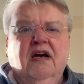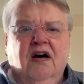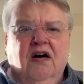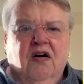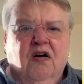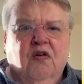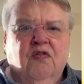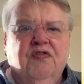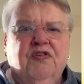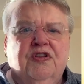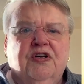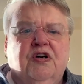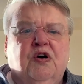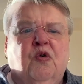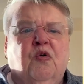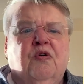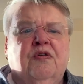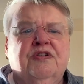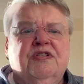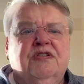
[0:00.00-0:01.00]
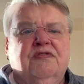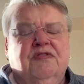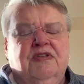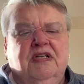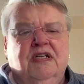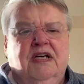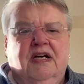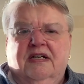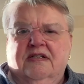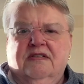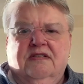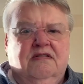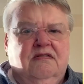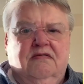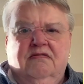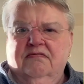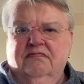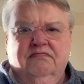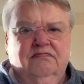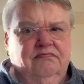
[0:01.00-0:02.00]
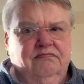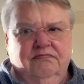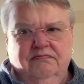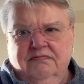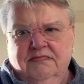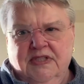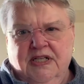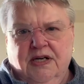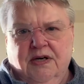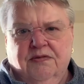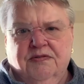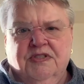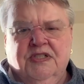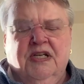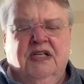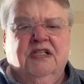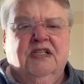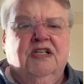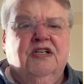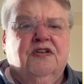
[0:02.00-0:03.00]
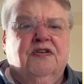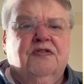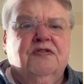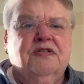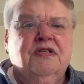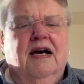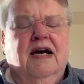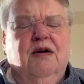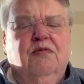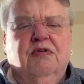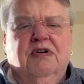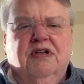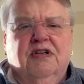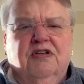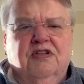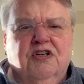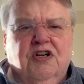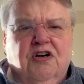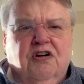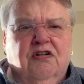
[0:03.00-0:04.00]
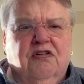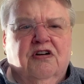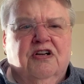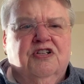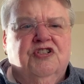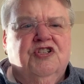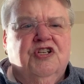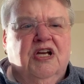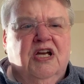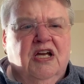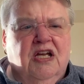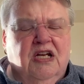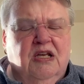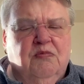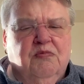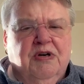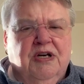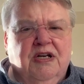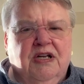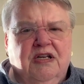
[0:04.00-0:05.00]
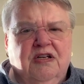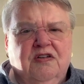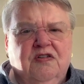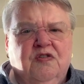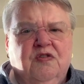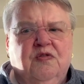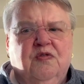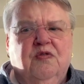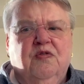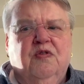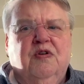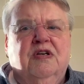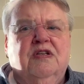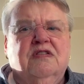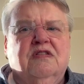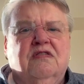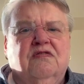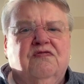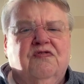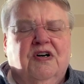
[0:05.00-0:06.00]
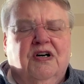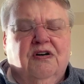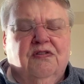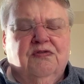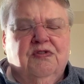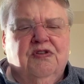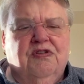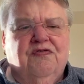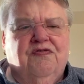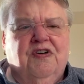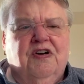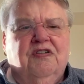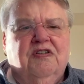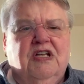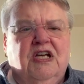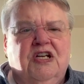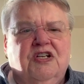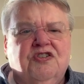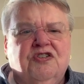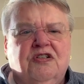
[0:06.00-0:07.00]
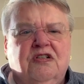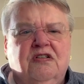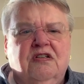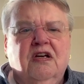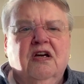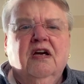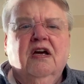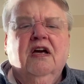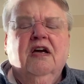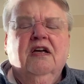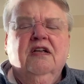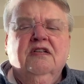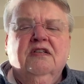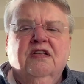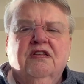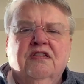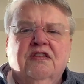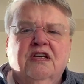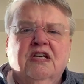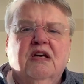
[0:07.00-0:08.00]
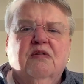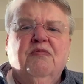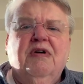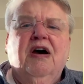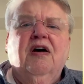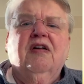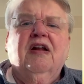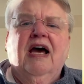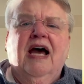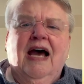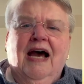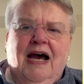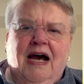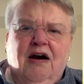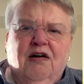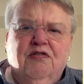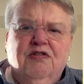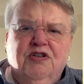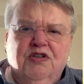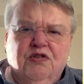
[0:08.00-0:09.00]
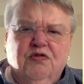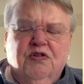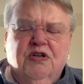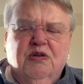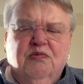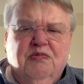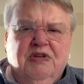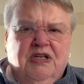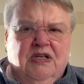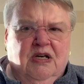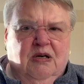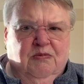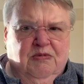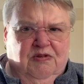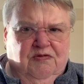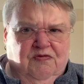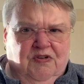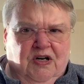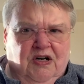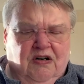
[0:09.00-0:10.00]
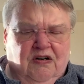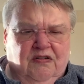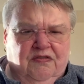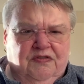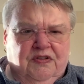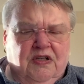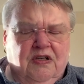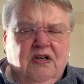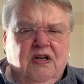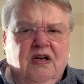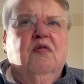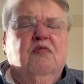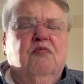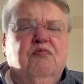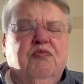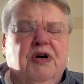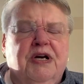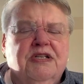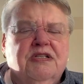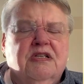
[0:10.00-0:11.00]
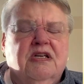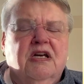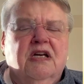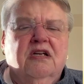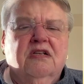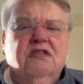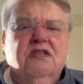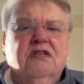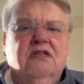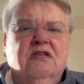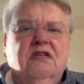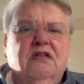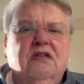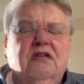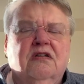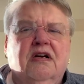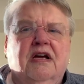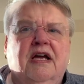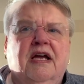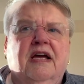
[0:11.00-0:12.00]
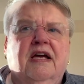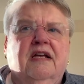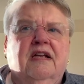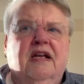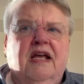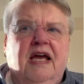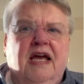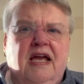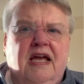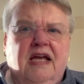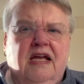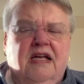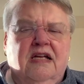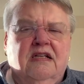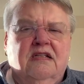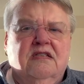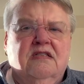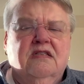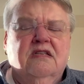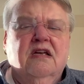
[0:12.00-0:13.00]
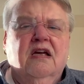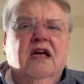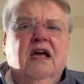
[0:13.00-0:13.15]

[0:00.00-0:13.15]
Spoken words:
over the course of the next 10 years. I would encourage anybody who is involved with the foundation to think about how you can become involved. Breast cancer and AIDS